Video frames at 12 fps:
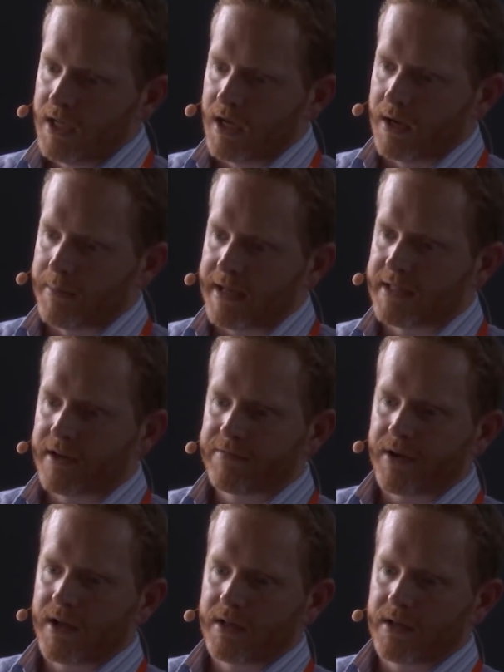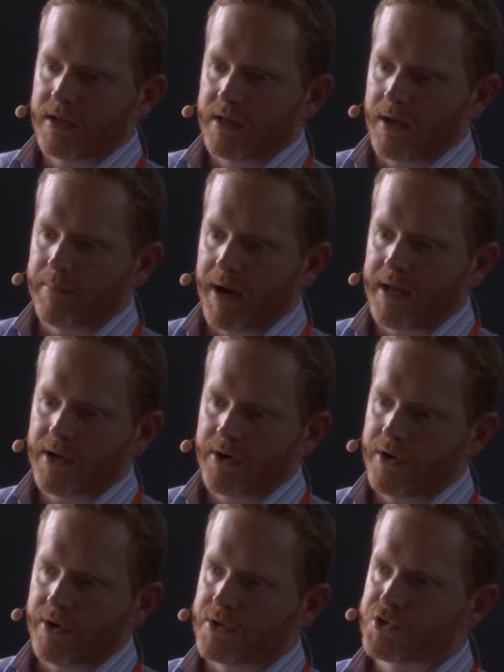identifying a
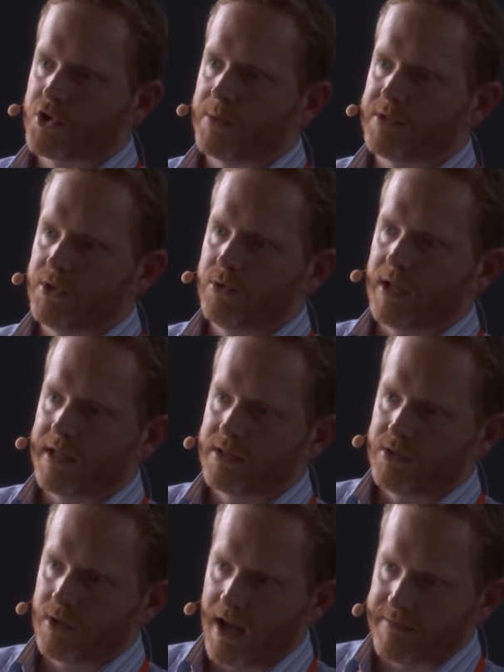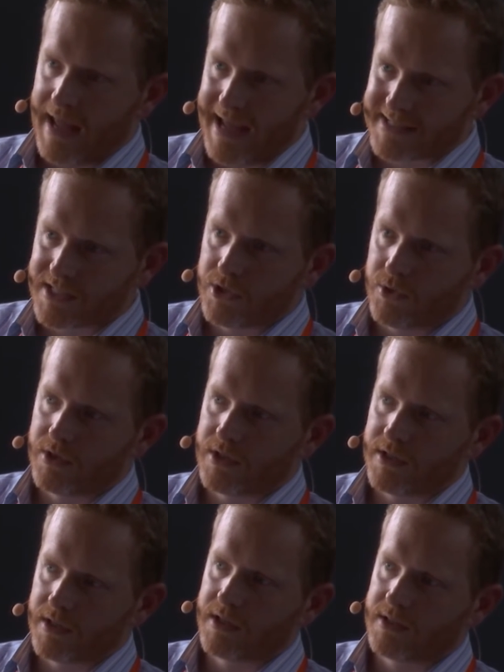binary or a script that you'd like to have executed
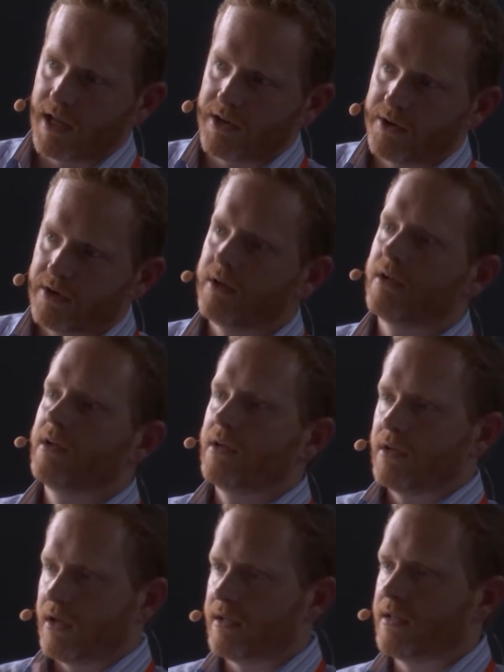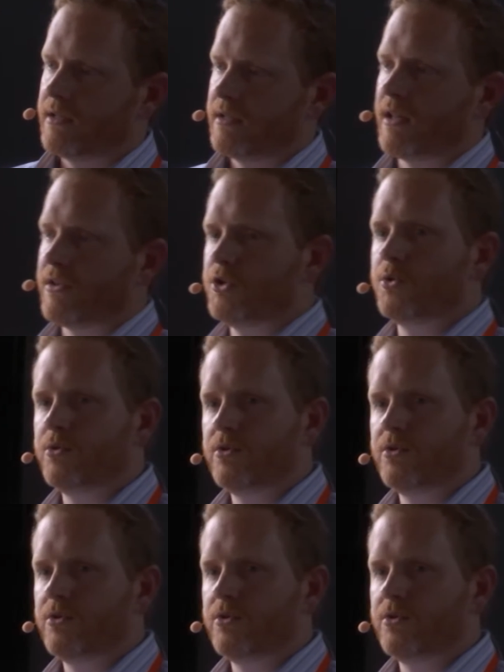in the container, and then you would